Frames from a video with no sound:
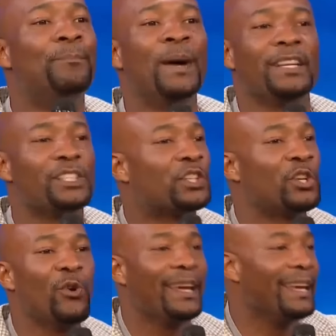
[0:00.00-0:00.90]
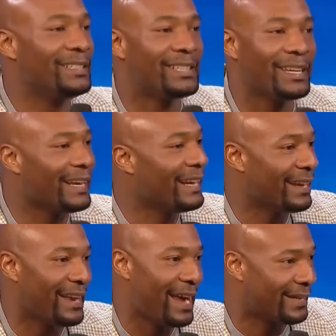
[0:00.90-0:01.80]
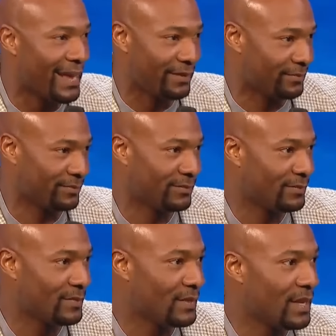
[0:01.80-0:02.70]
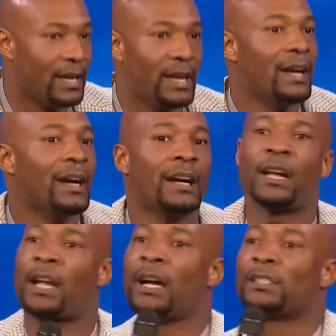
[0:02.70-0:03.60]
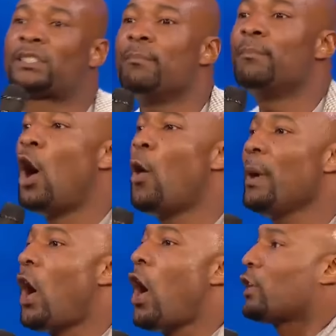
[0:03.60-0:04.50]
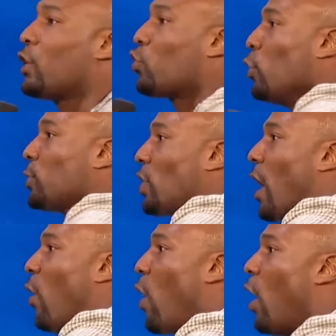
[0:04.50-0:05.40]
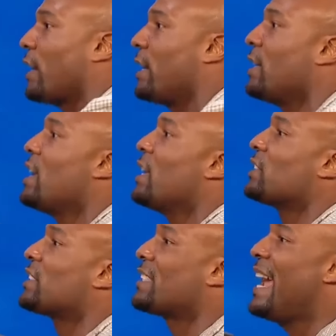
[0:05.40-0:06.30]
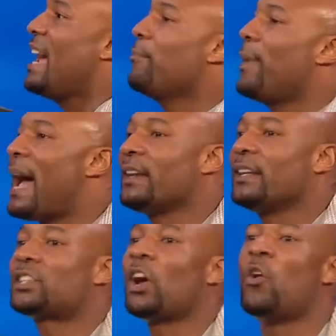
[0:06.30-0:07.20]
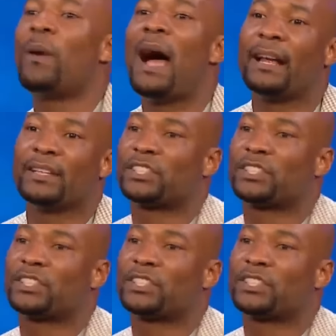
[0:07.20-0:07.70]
But it's too easy to end like that. Because the moment all of the groups start working, Sanballat and Tobiah